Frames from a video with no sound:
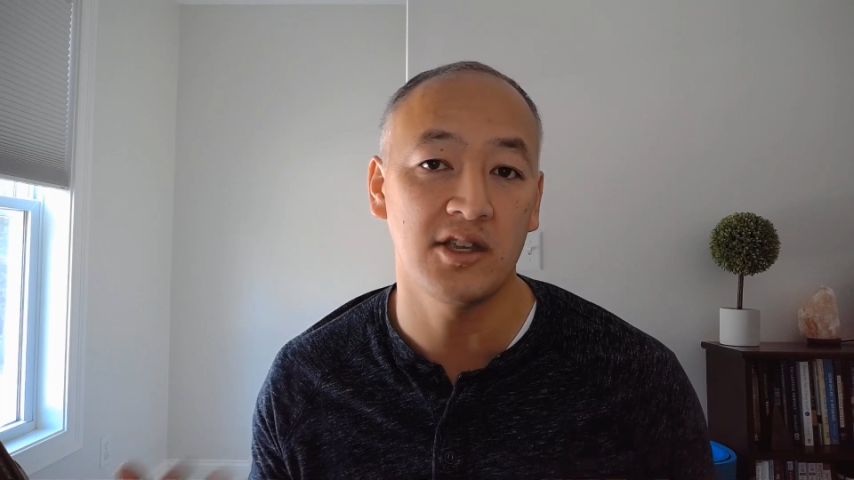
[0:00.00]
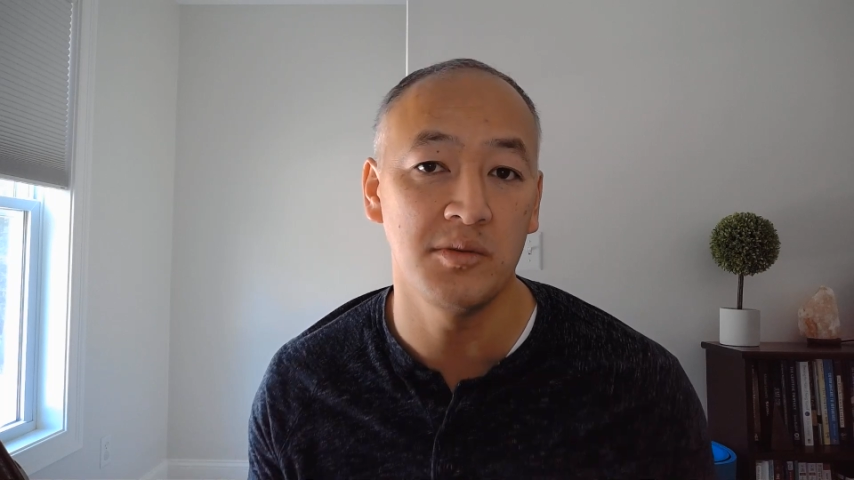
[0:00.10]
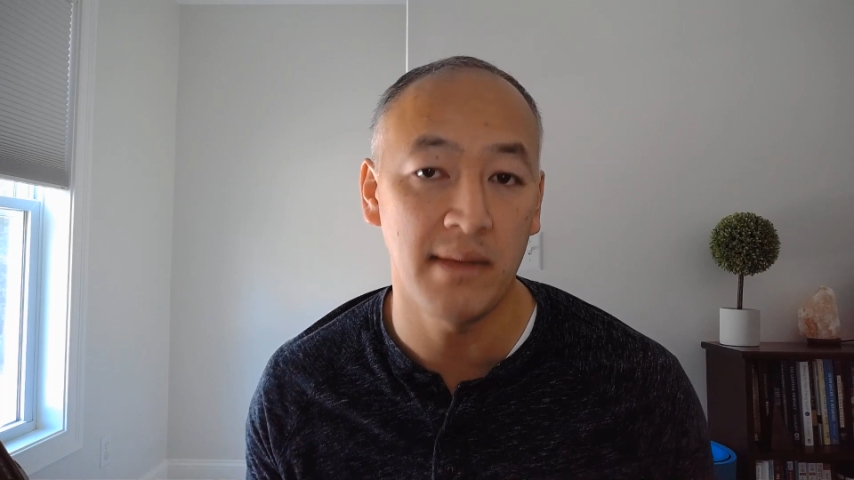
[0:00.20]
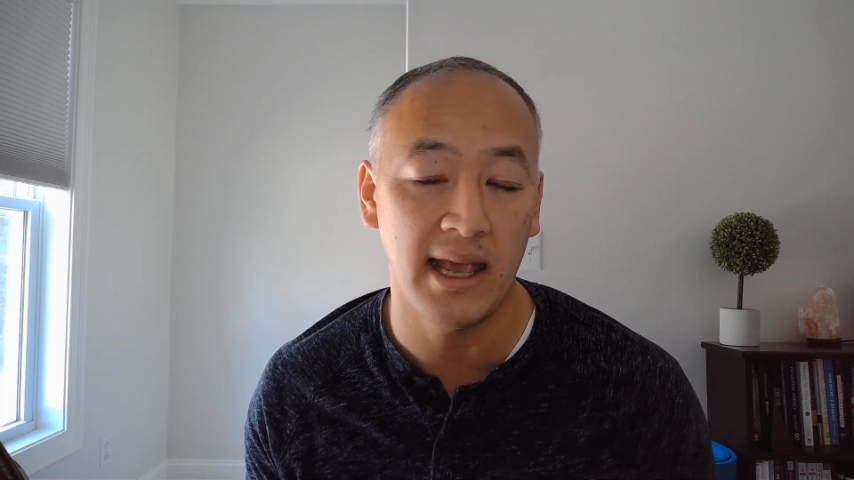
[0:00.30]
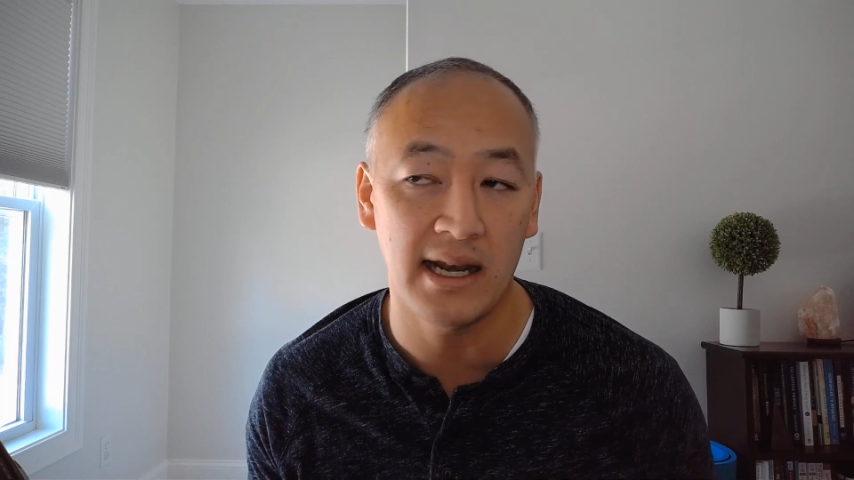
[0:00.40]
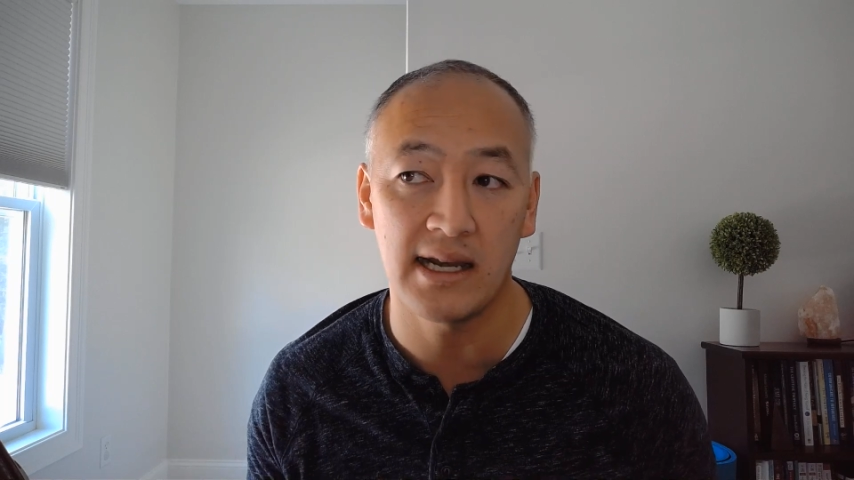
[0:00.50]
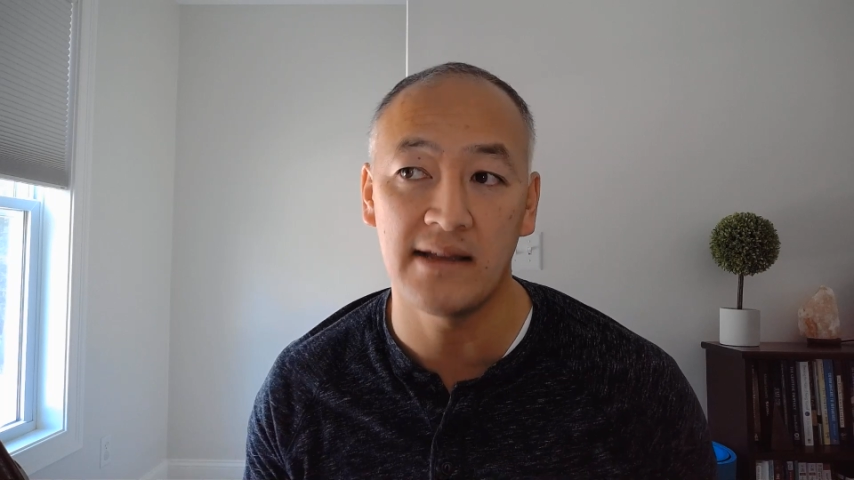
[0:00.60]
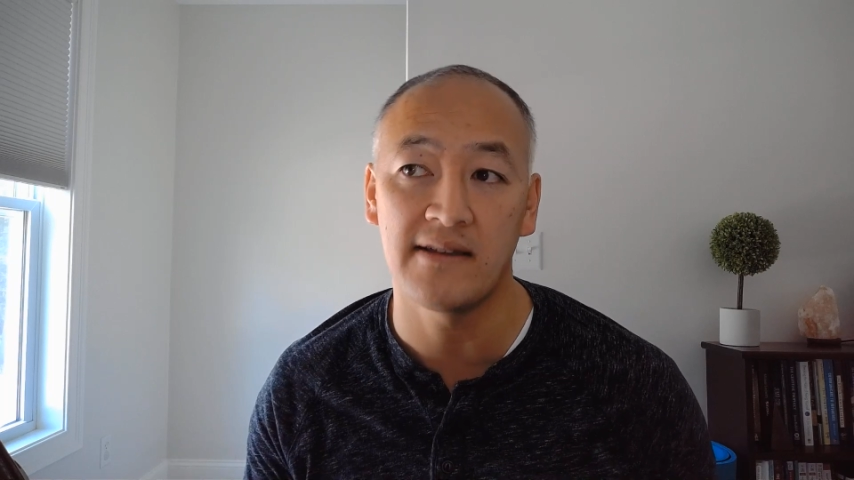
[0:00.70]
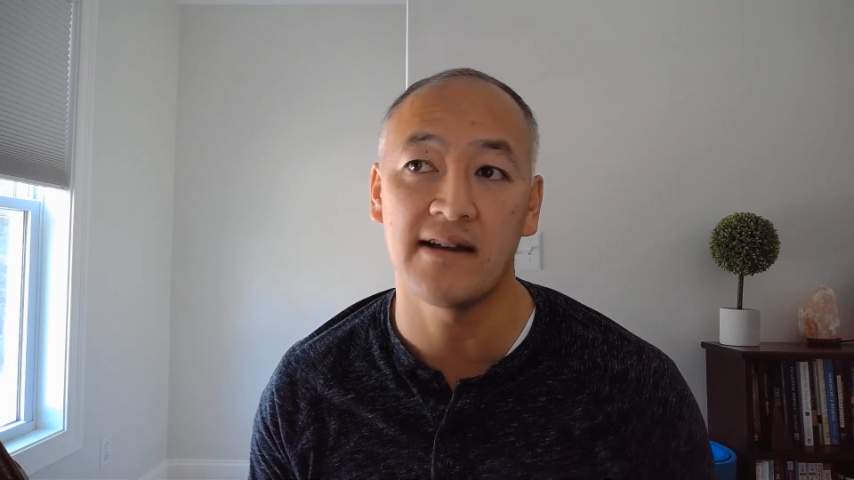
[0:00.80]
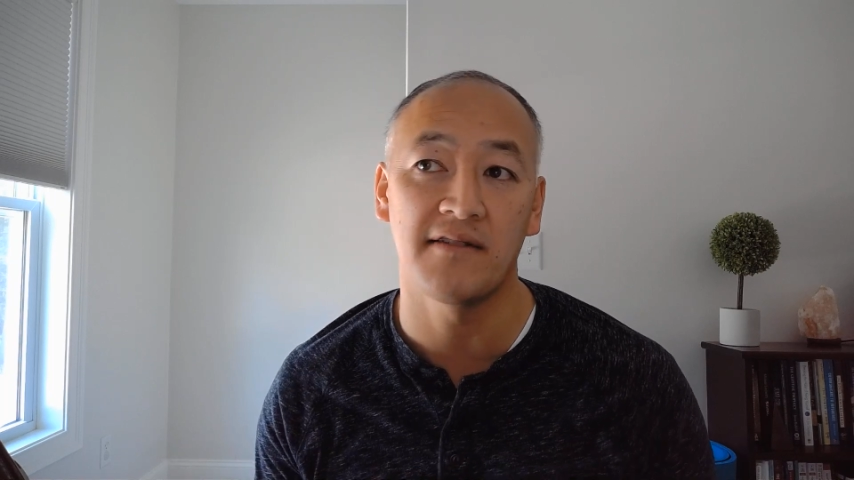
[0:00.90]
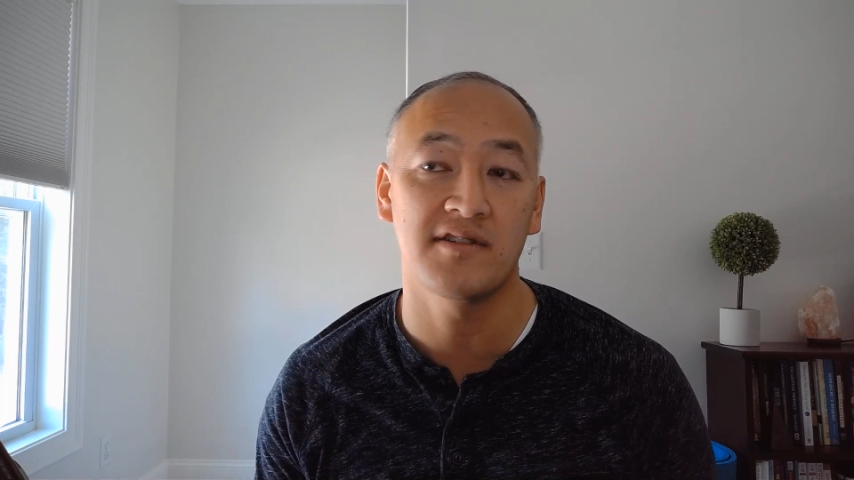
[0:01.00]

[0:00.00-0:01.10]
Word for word: humanity of